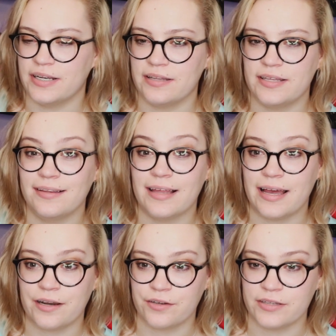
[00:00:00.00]
And I think
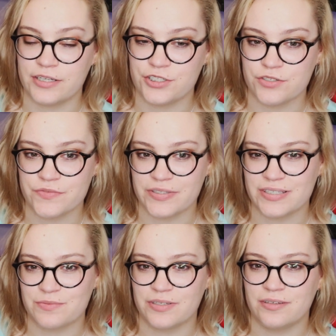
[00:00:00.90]
the actor that they chose for
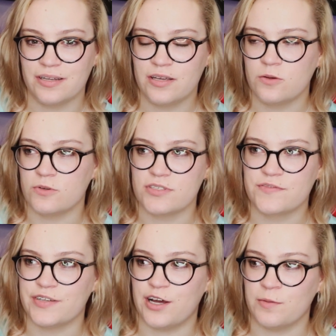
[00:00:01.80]
this one
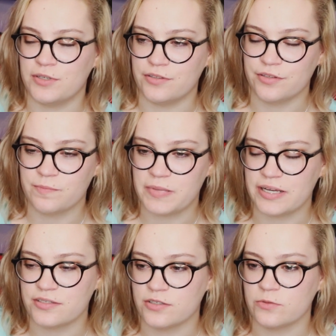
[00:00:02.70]
was phenomenal. Their
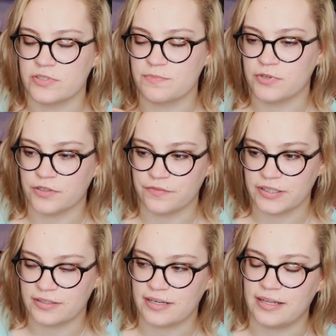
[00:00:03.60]
banter was
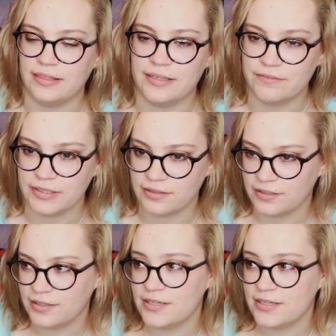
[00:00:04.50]
perfect and I loved it.